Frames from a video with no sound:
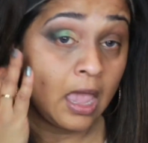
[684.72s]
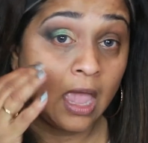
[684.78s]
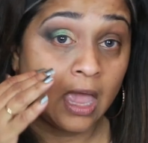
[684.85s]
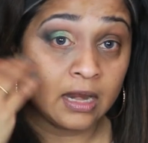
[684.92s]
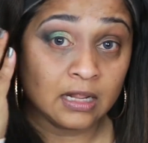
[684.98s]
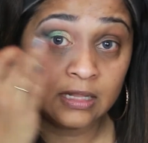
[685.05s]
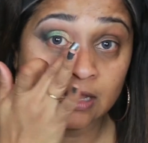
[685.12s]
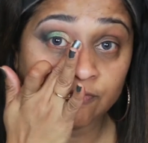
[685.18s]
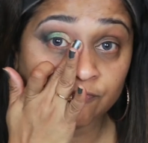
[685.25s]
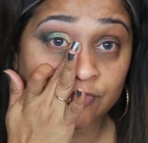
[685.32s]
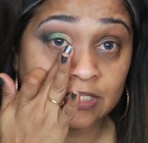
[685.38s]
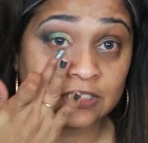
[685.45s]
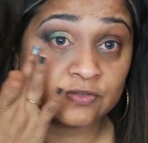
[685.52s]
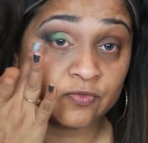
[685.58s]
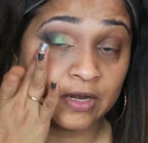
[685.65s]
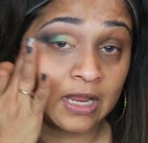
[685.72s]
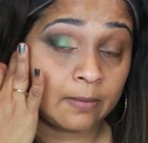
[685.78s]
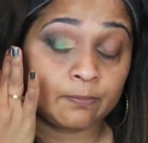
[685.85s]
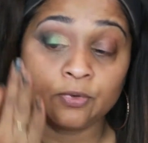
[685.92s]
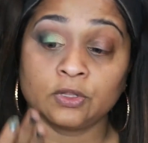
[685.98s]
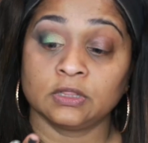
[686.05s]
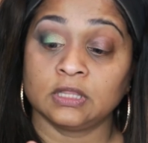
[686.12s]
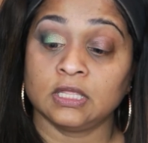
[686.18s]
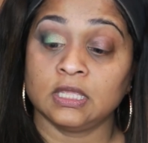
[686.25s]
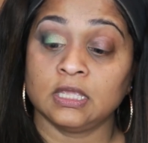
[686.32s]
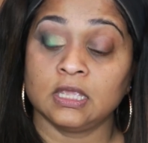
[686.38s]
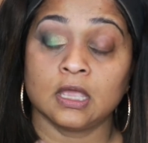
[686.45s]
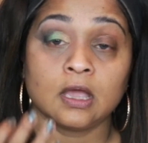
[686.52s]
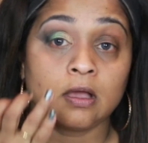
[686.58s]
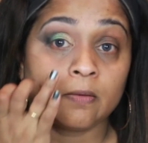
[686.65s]
And it'll get fixed when I put
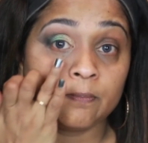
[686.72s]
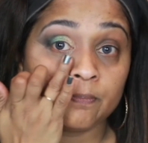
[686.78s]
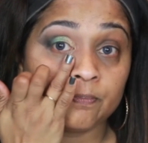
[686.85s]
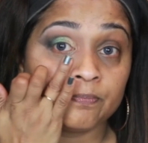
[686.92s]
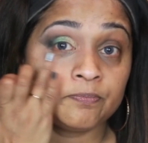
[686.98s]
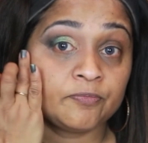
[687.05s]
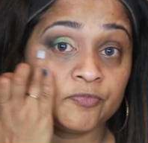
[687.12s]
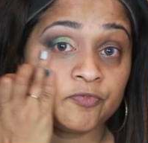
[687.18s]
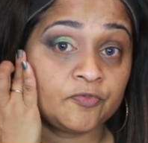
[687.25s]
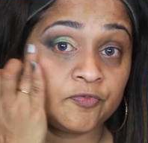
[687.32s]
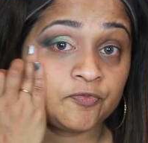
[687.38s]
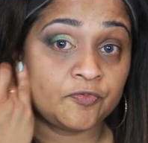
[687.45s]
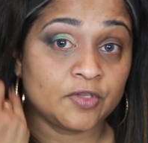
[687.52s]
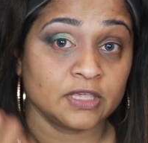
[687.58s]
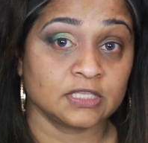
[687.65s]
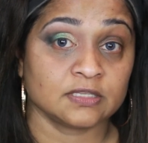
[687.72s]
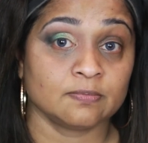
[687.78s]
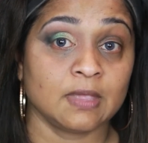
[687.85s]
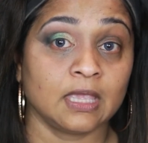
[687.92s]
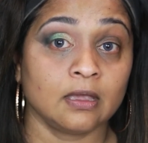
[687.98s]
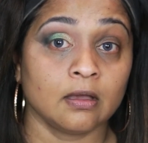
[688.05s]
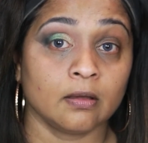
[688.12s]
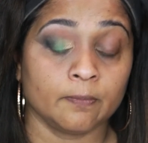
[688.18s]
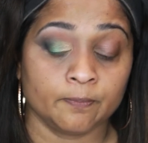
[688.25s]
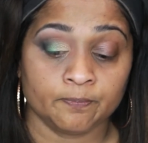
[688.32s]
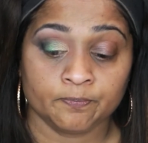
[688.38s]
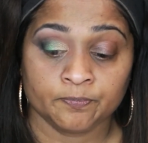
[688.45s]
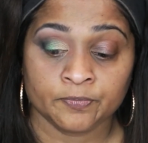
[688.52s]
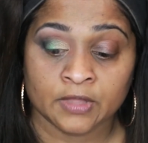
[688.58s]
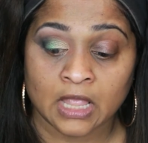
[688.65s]
the face makeup.
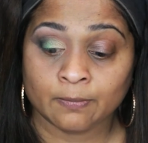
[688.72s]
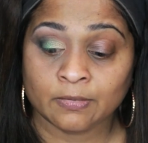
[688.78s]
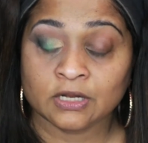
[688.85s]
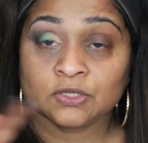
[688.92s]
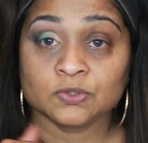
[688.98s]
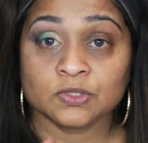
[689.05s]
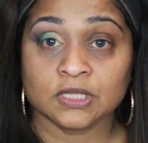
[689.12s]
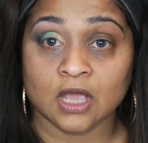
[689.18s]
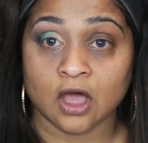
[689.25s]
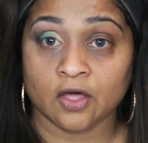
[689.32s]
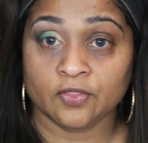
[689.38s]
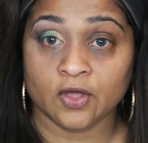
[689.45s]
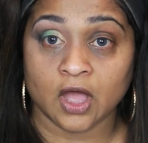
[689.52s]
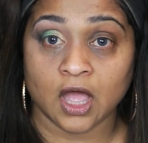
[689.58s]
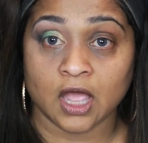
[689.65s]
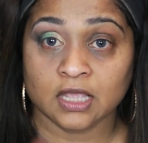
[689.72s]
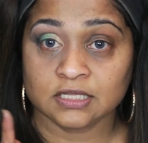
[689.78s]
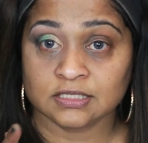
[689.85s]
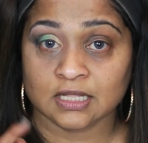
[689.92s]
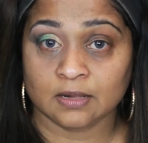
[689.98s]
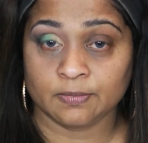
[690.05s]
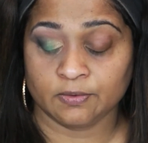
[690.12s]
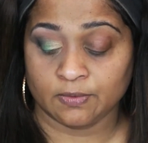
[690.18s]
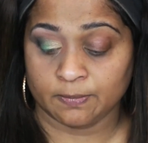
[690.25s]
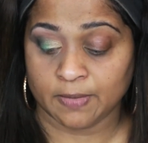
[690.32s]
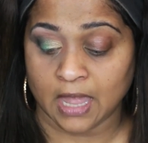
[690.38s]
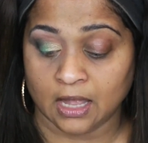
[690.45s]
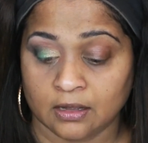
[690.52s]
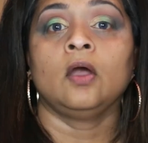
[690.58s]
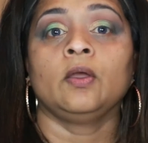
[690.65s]
I'm going to do the other eyes. I'll be right
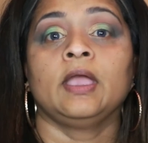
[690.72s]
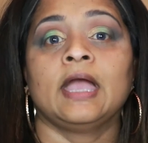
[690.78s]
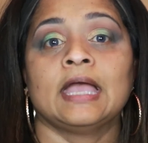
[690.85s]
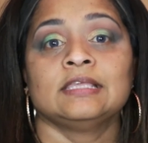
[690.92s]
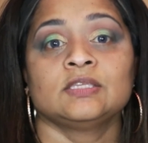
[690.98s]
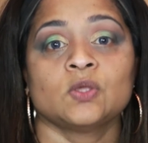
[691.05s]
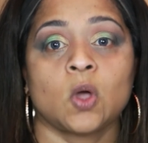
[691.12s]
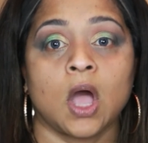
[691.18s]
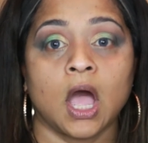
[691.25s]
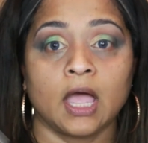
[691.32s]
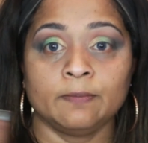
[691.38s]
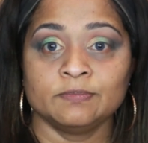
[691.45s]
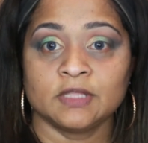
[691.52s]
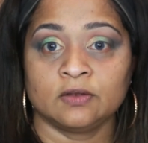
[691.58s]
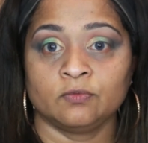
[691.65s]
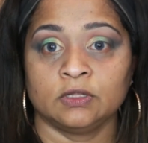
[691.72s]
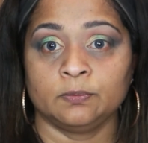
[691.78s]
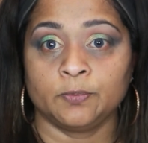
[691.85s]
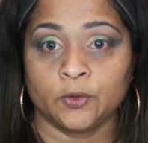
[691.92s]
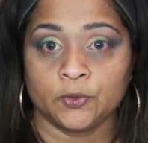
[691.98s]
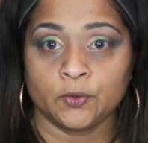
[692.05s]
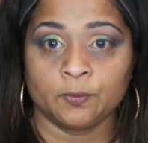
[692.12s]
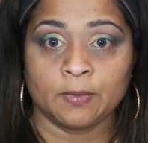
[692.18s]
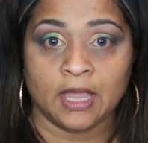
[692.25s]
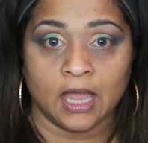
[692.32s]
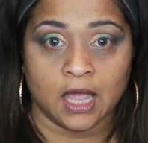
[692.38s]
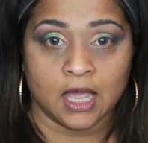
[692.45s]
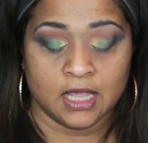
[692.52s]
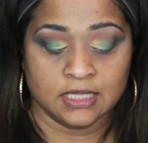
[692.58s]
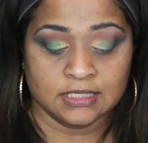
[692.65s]
back. Okay guys, so I'm done with both of
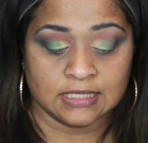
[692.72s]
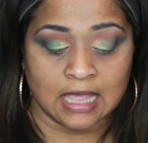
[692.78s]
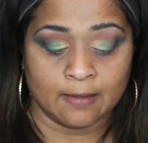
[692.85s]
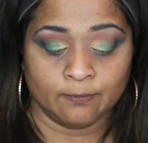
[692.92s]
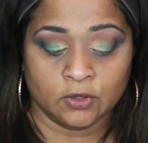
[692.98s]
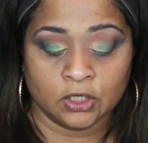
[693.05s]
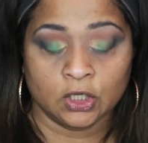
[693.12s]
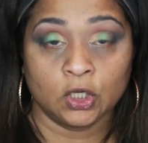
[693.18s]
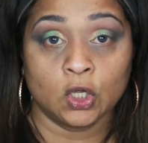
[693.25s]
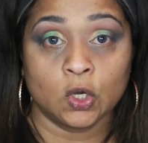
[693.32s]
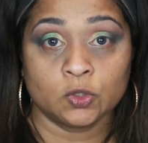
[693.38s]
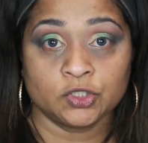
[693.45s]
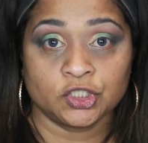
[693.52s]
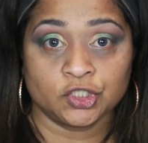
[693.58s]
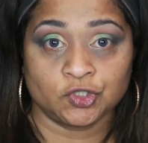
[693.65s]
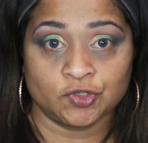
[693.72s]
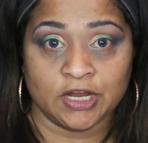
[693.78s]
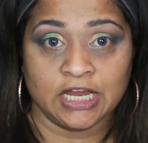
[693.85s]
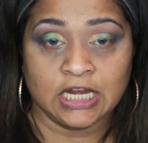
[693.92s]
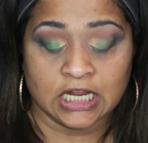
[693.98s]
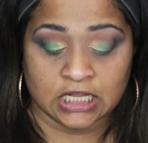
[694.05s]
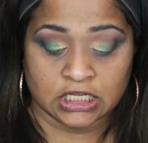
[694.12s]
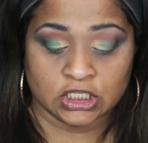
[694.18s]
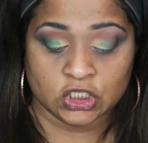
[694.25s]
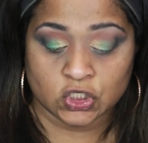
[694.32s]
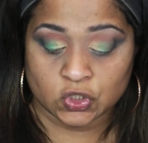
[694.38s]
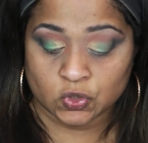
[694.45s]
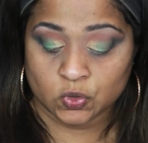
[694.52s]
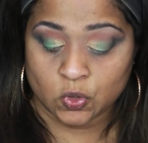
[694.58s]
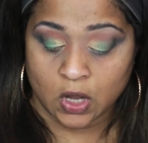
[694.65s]
my eyes. I'm going to go straight
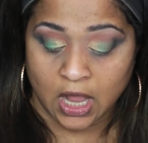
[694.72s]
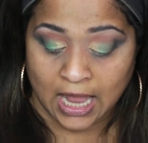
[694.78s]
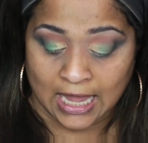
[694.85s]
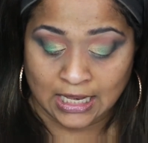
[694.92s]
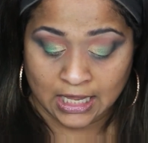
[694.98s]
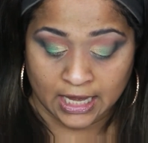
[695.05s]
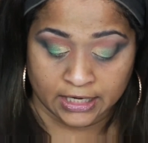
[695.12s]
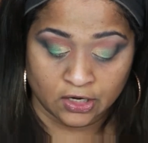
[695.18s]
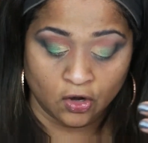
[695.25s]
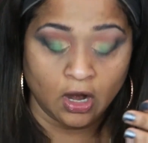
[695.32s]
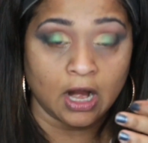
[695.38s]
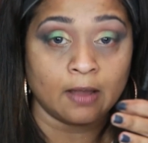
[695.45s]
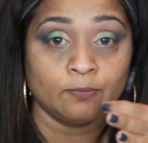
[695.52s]
into eyeliner.